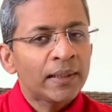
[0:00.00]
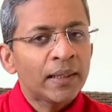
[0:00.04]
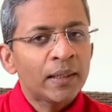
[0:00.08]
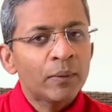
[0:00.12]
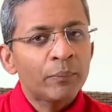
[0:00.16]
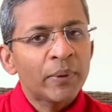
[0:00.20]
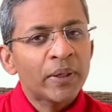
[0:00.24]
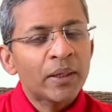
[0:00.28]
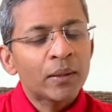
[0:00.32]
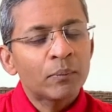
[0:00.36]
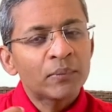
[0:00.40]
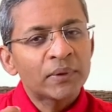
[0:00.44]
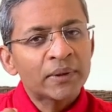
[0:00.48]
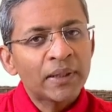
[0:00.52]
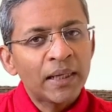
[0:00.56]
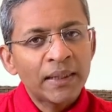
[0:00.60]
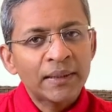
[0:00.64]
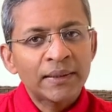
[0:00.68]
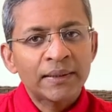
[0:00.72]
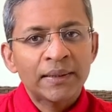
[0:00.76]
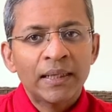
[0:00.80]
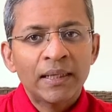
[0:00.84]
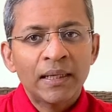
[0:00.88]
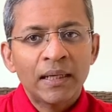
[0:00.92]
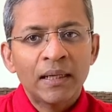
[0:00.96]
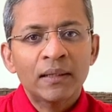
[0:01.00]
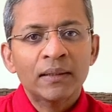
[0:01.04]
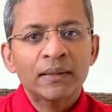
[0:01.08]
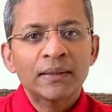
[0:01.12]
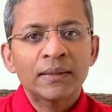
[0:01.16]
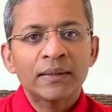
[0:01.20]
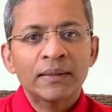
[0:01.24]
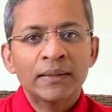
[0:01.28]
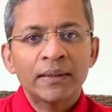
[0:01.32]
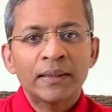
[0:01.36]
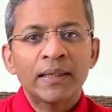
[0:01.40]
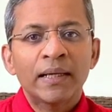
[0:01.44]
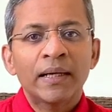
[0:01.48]
then becomes less
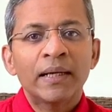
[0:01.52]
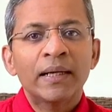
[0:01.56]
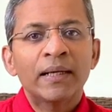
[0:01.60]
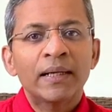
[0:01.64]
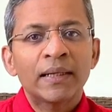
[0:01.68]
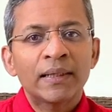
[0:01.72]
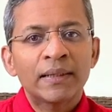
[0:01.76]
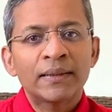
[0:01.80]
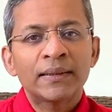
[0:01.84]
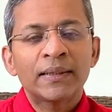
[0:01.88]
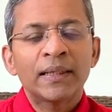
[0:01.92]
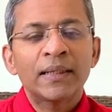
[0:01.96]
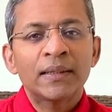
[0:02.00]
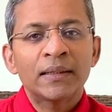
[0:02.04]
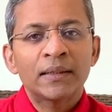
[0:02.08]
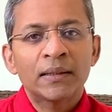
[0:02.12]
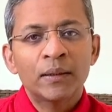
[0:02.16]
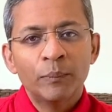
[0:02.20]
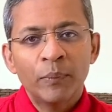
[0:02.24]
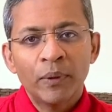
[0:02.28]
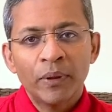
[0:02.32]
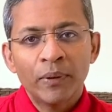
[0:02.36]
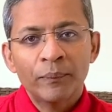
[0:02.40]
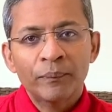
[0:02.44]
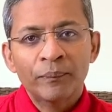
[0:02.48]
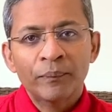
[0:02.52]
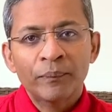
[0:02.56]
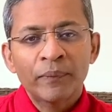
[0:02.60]
elastic and extensible.